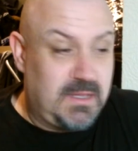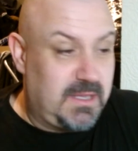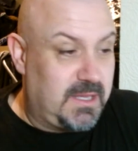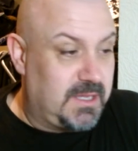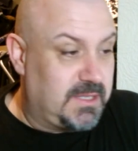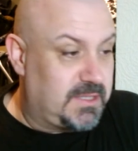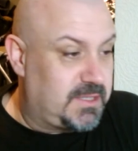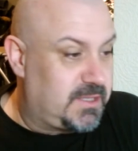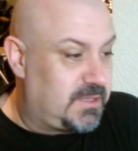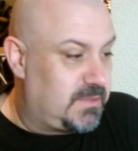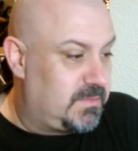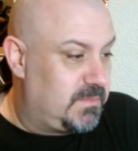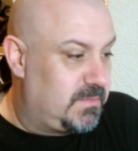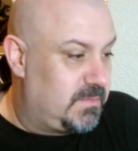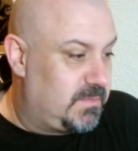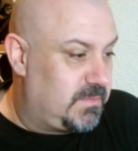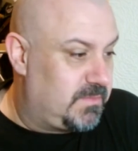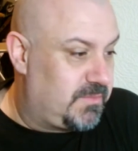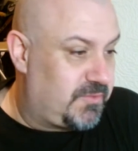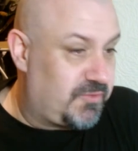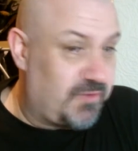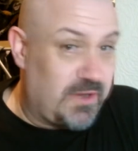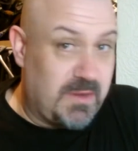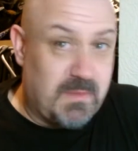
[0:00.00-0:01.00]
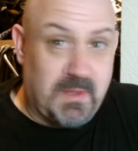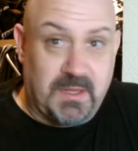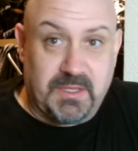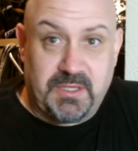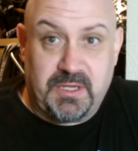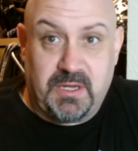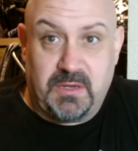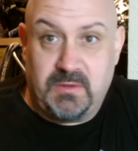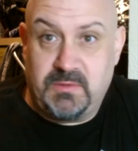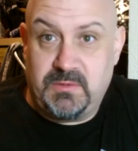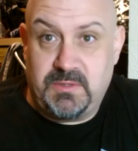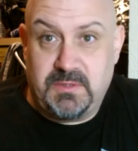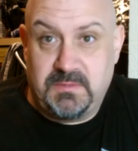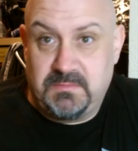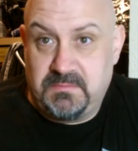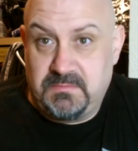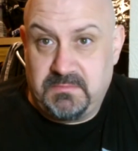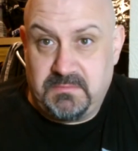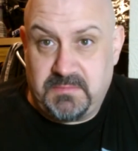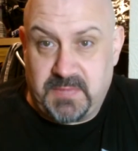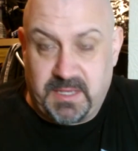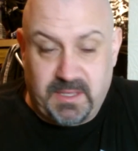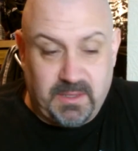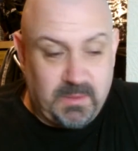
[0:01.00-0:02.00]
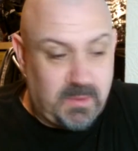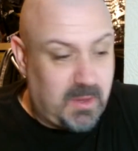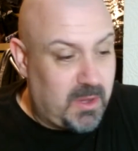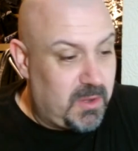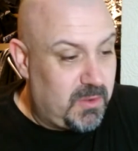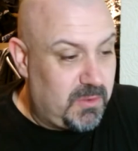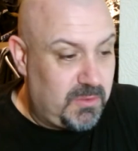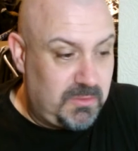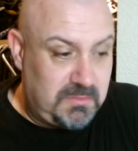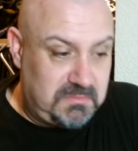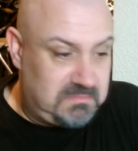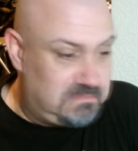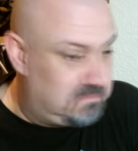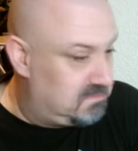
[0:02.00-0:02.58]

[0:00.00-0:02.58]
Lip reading: It's 3 months old in the bottle,